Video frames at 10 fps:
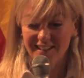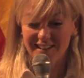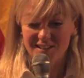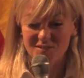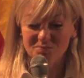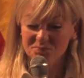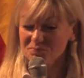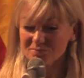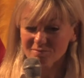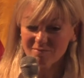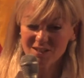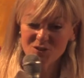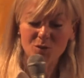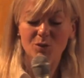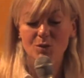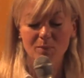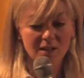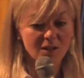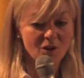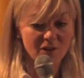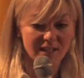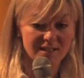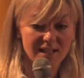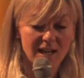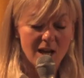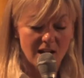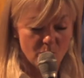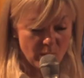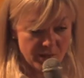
to be a laureate. One